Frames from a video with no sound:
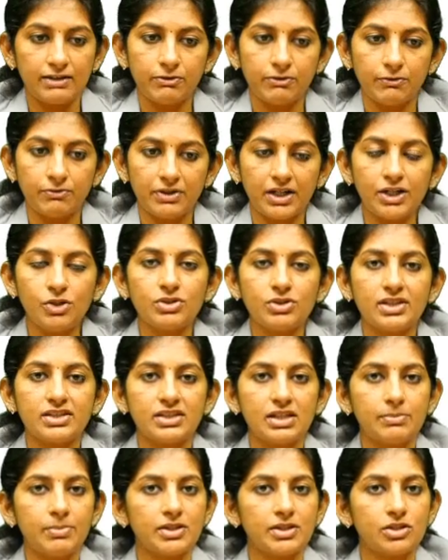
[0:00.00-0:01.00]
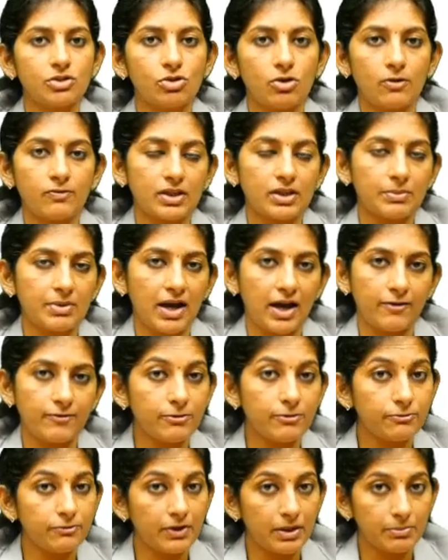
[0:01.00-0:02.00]
and fifty to sixty percent of them have
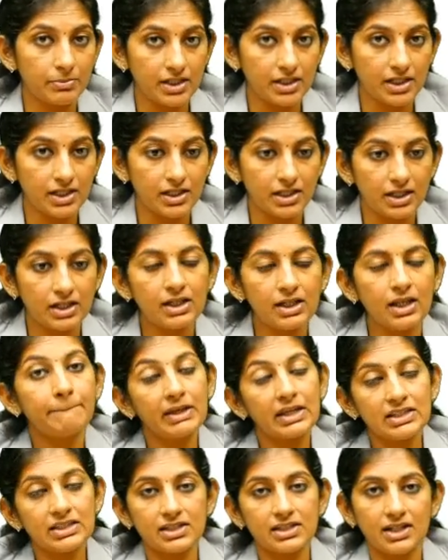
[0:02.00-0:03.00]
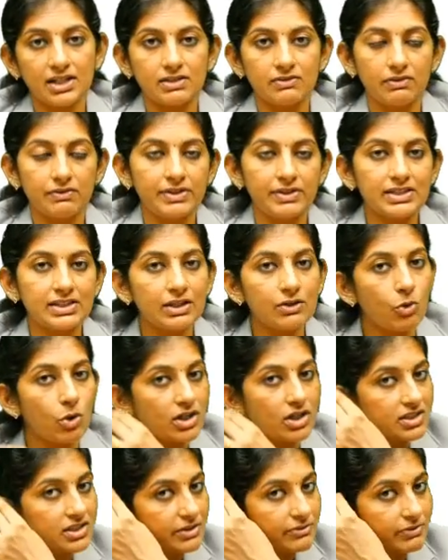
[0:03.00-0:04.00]
a familial incidence. We will see
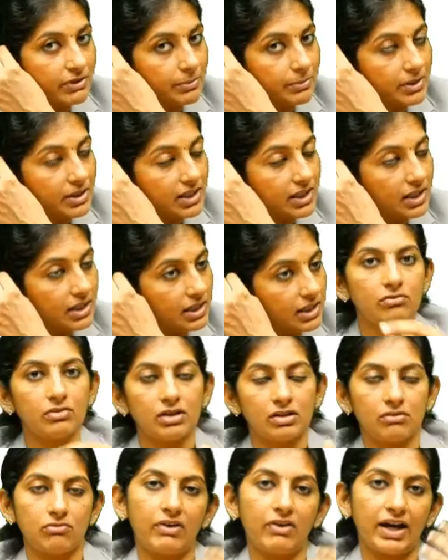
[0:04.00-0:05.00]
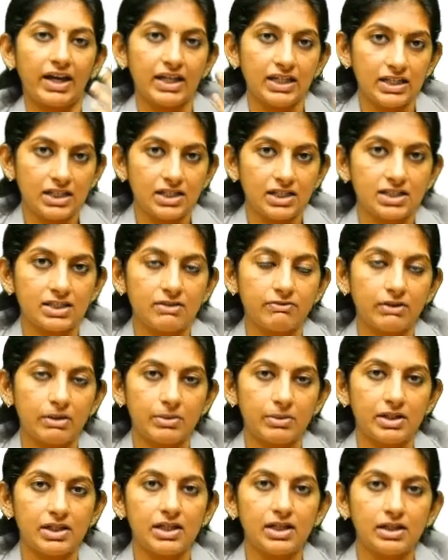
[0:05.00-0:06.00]
what is the familial, uh, why it is a
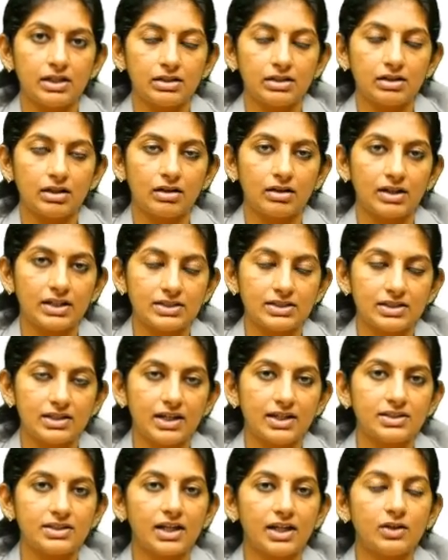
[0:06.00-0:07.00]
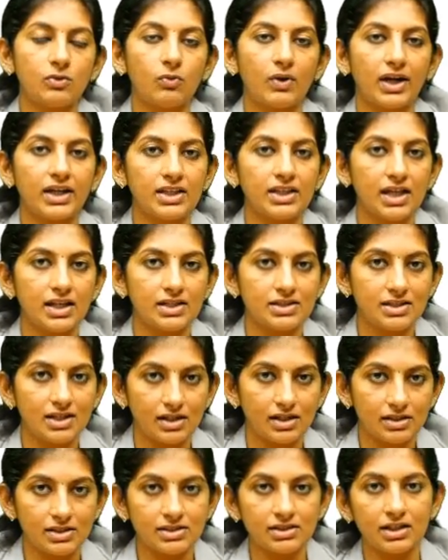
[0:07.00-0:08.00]
familial uh, incidence and why there is
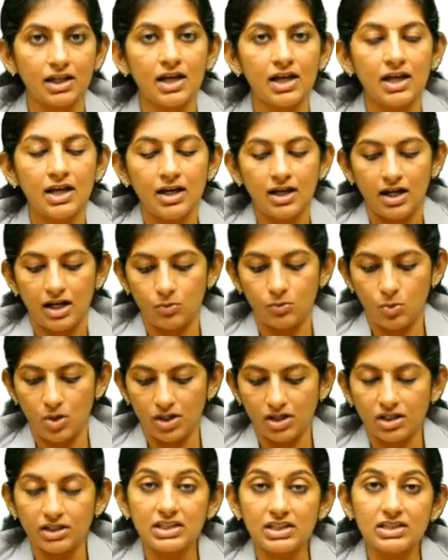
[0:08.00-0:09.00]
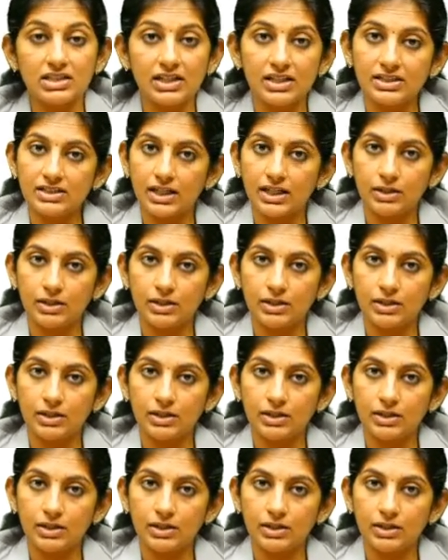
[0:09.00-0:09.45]
a risk and what are the genes